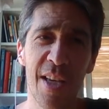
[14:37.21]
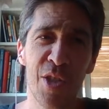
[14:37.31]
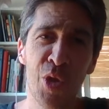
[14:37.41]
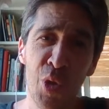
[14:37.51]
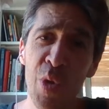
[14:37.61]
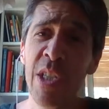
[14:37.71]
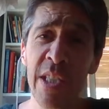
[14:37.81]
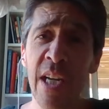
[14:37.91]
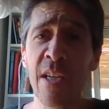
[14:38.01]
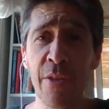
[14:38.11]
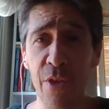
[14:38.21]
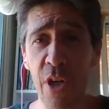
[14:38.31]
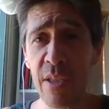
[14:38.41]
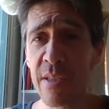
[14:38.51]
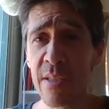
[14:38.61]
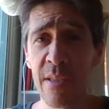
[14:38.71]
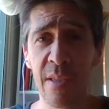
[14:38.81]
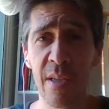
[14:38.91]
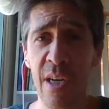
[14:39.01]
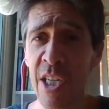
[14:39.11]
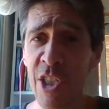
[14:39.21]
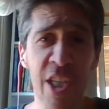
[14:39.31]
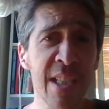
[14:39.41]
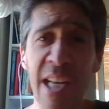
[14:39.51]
suicidal thoughts are just